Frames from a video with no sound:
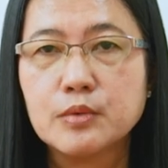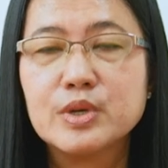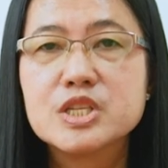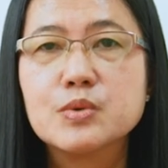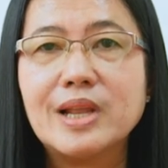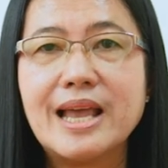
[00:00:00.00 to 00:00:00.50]

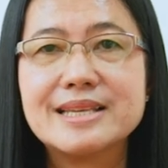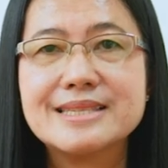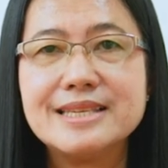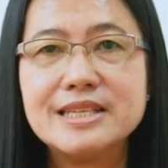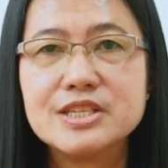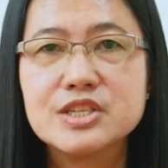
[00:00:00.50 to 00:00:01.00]
which will
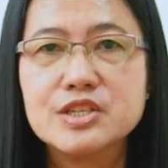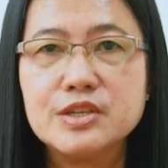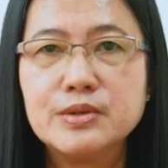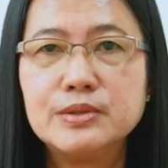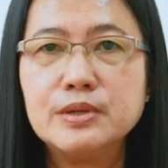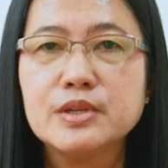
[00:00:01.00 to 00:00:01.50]
assist
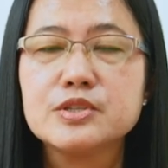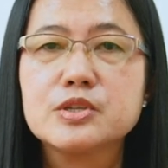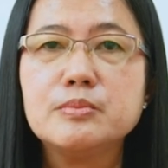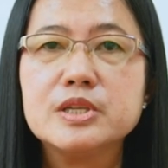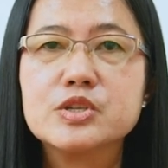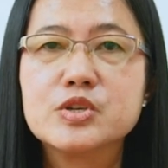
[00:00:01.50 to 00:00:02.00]
you
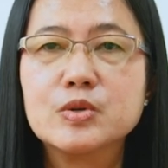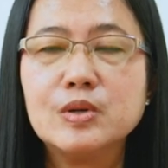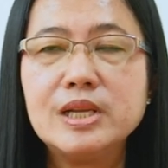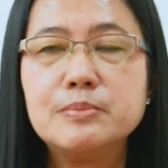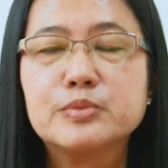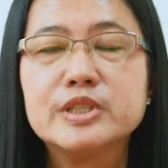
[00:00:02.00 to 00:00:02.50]
to be
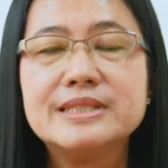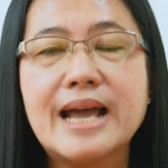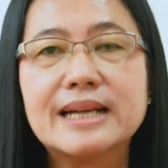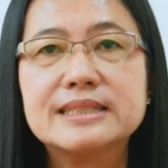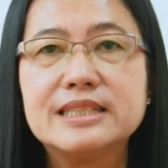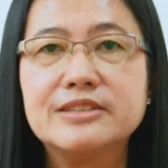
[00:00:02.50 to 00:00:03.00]
truly
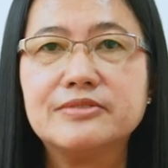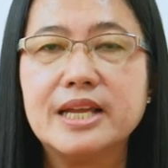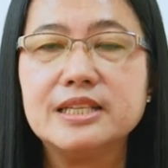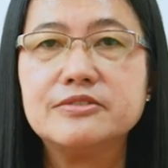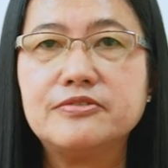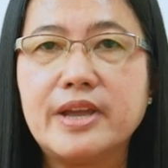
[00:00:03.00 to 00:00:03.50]
productive
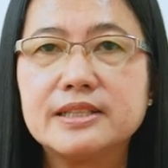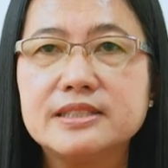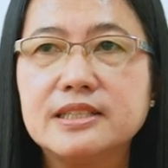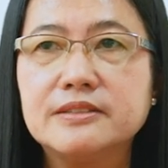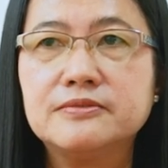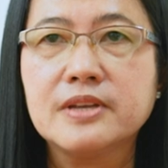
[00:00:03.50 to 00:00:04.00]
and
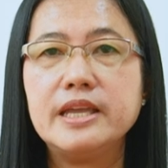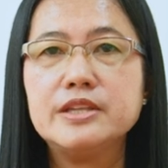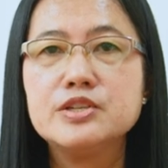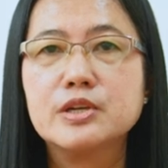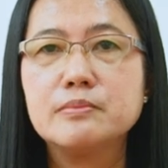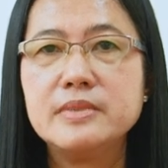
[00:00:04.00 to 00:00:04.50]
effective
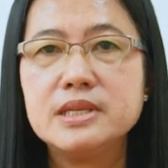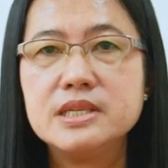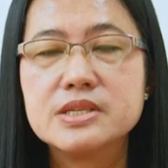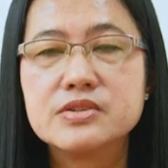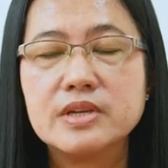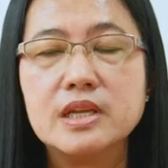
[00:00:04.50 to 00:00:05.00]
in your
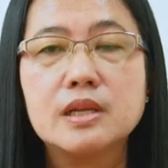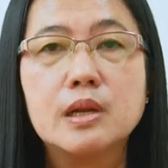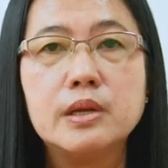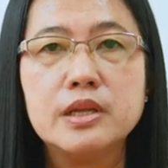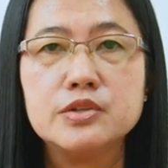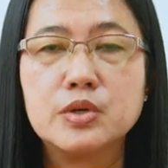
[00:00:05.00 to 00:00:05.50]
ministry, in
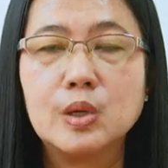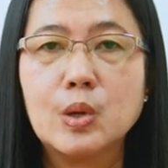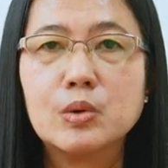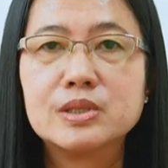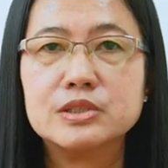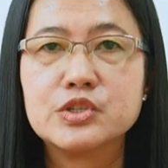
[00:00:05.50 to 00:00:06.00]
your, in your
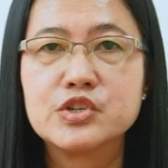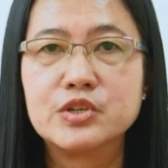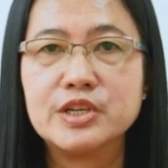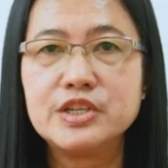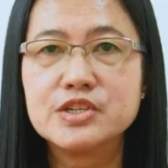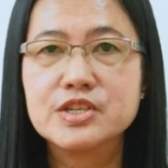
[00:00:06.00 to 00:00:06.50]
local
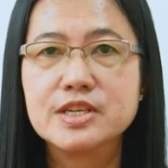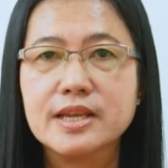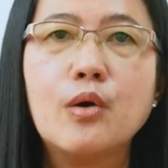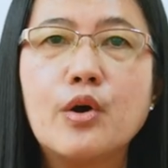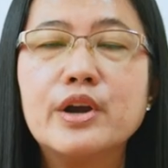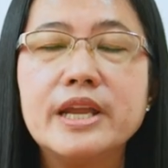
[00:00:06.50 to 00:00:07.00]
church,
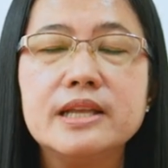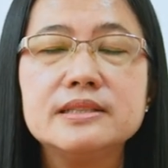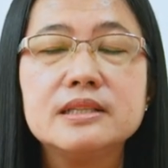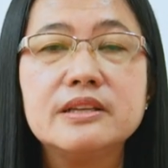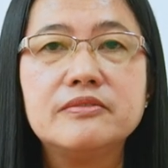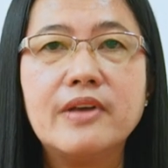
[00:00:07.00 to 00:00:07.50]
or in
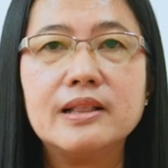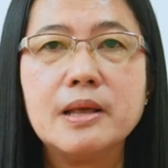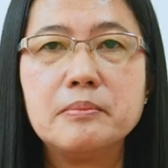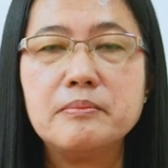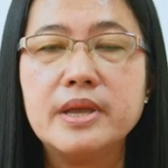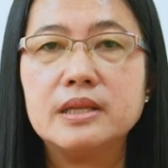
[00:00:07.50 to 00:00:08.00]
the
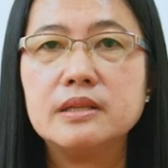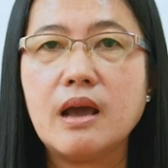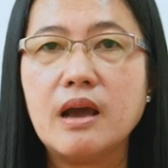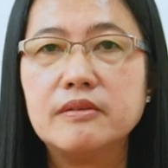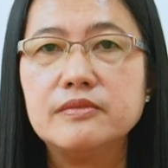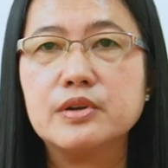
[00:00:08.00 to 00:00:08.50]
development
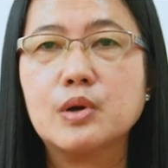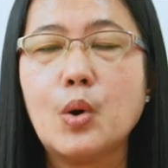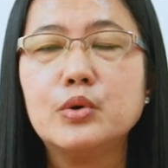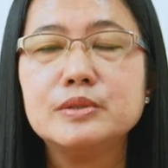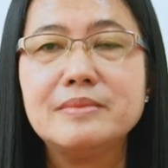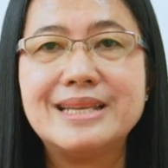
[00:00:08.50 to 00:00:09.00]
of your
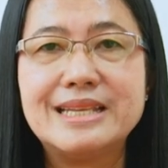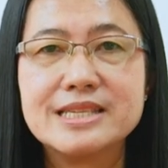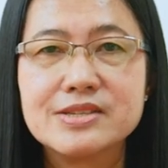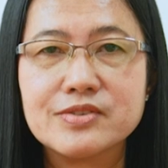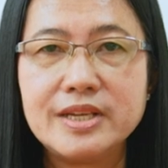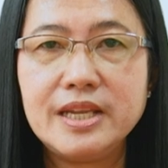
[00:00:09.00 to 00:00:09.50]
own
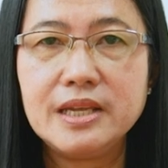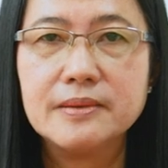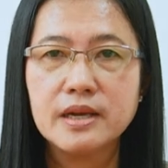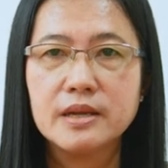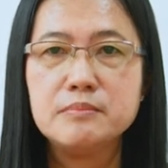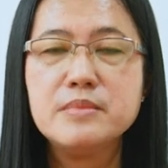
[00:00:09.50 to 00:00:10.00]
ministry,
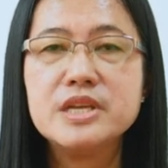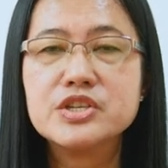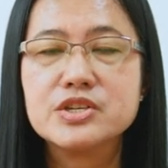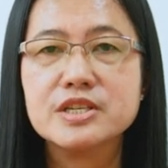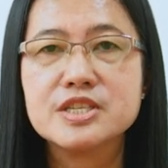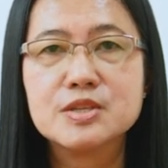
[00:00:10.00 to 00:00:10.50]

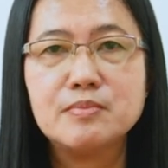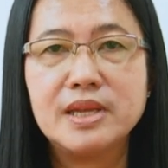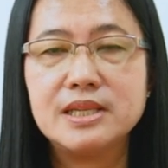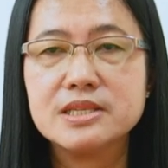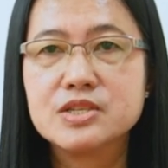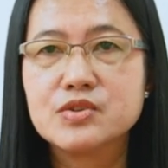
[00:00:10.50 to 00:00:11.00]
missions
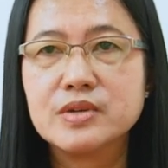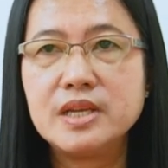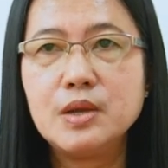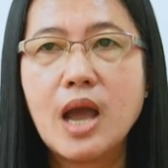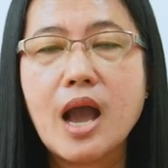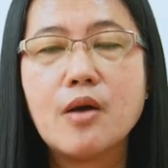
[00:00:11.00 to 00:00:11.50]

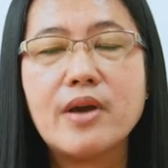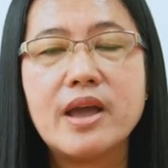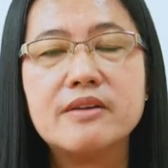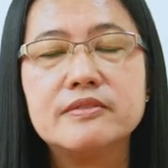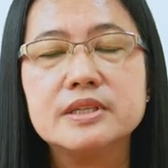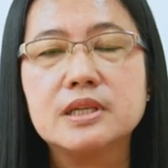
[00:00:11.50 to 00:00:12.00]
ministry,
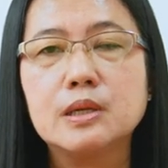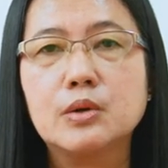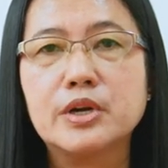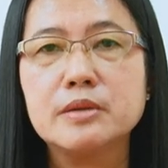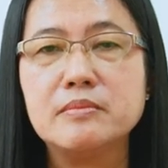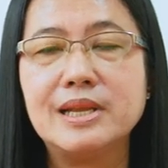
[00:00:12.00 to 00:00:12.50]
however the
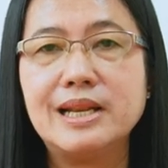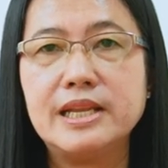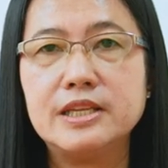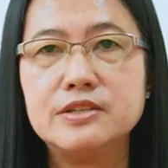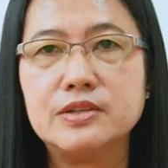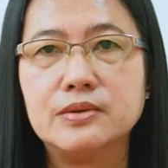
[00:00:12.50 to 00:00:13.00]
Lord may
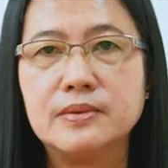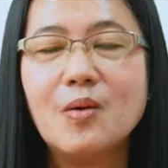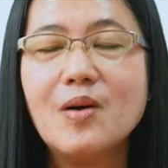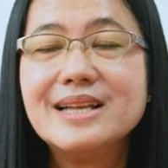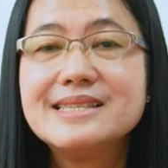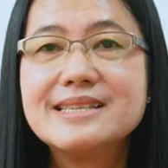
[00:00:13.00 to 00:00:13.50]
lead you.
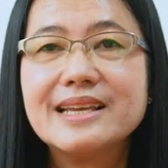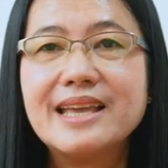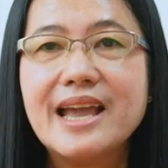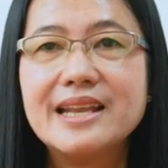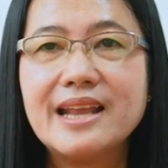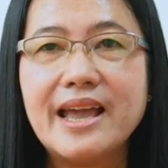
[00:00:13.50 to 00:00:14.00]
Once
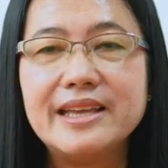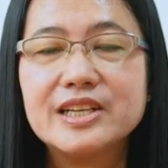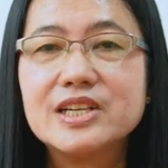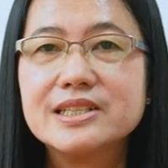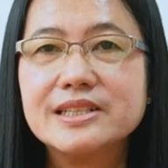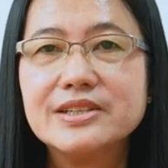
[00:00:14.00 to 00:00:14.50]
again, I
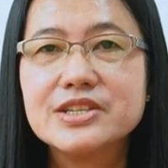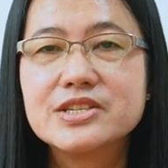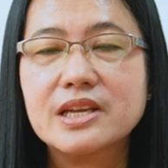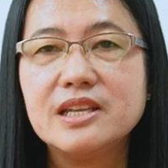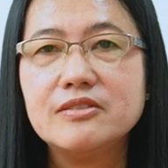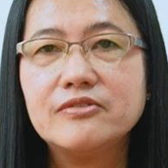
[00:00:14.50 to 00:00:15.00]
encourage
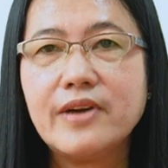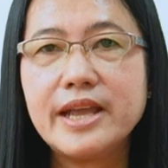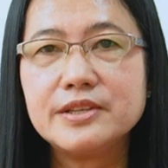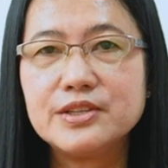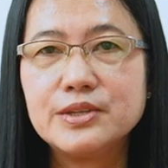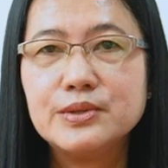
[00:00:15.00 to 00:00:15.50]
and
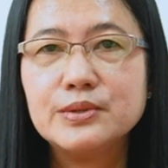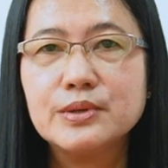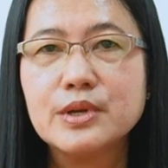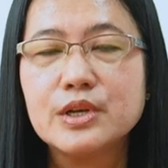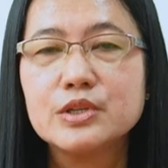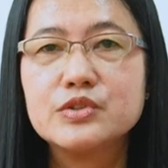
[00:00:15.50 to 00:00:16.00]
invite you
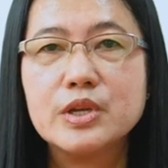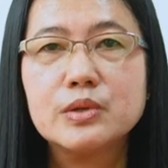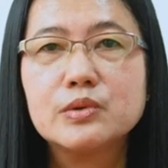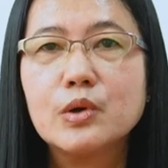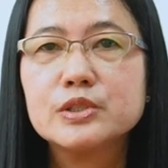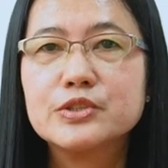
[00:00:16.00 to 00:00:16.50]
to
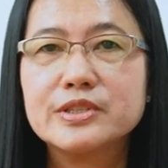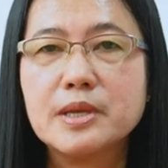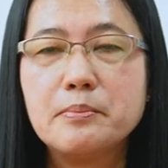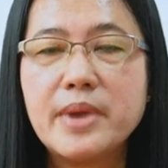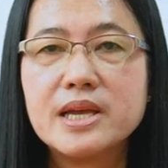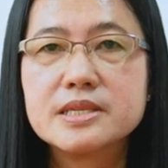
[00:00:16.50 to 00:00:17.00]
enroll to the
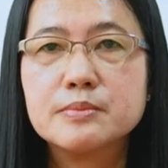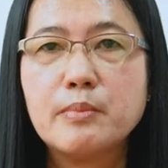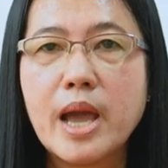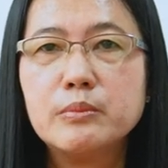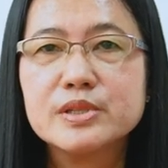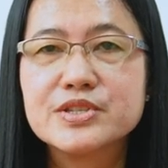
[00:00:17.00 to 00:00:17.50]
best
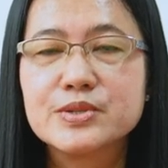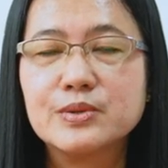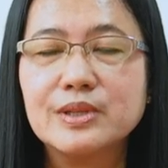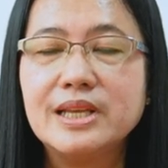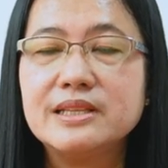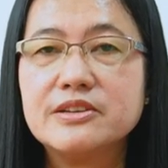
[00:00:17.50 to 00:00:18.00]
Bible
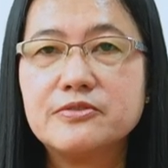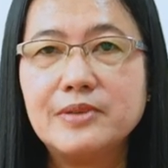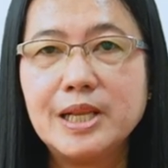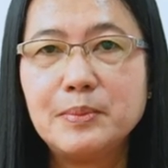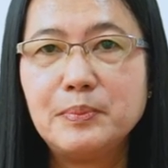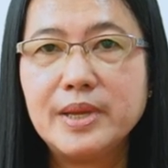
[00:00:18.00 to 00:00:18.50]
school in the
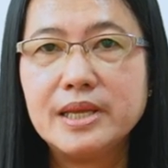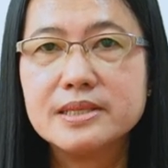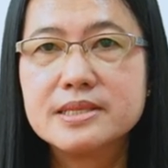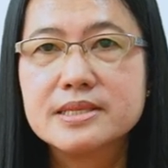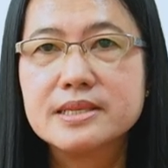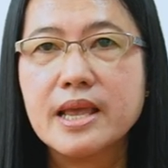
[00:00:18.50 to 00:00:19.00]

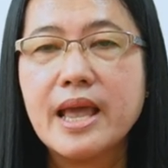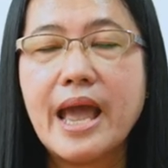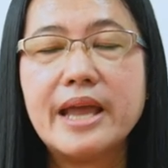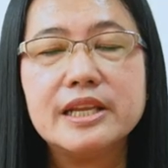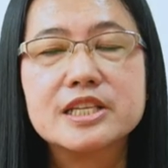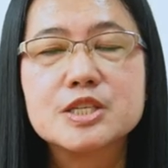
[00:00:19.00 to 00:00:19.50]
Philippines
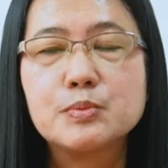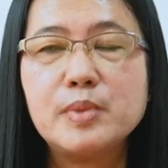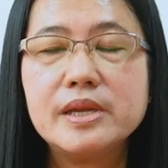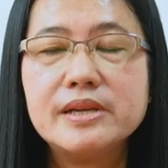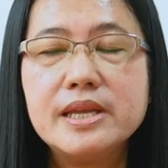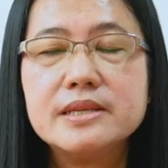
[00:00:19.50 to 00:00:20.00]
and
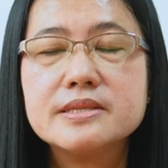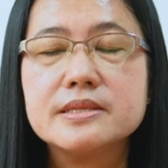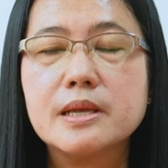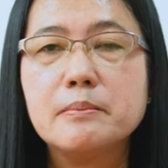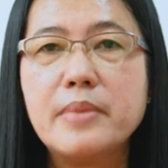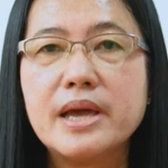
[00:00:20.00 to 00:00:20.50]
experience
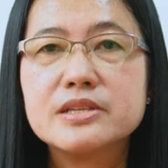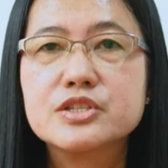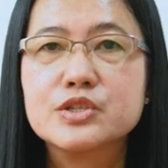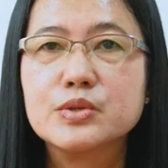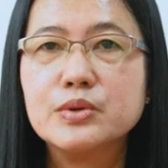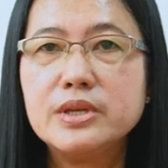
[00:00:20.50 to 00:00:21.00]
the best
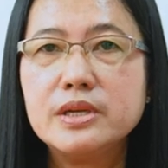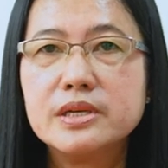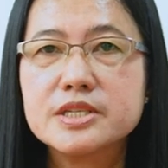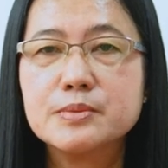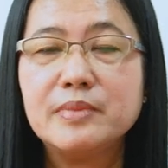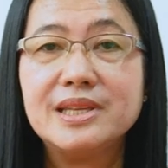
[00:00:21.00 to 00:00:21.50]
two
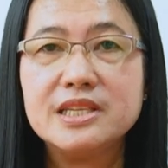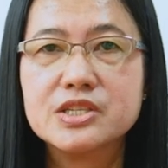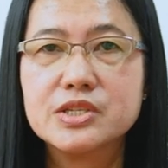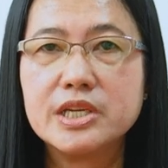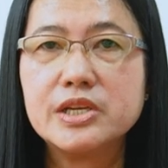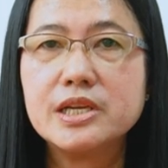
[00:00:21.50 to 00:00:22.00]
years
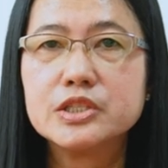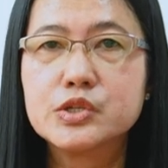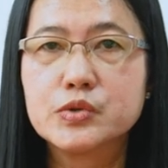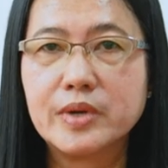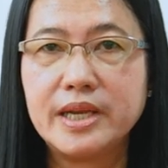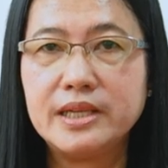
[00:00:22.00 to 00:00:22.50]
ministerial
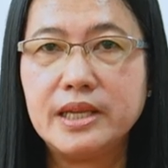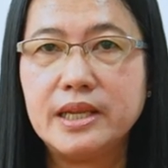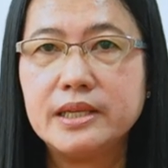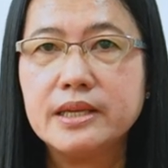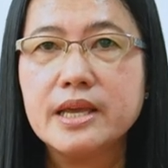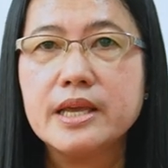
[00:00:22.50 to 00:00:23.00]
training
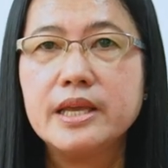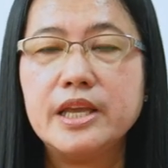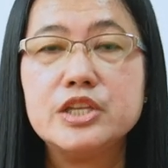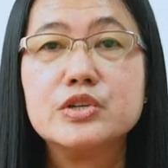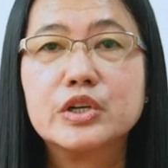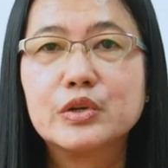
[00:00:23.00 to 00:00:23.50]

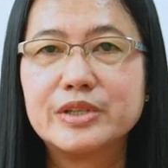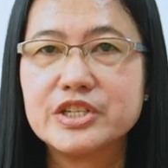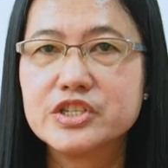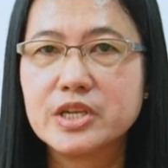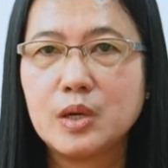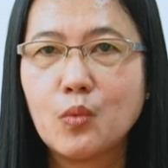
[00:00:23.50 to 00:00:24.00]
in your Christian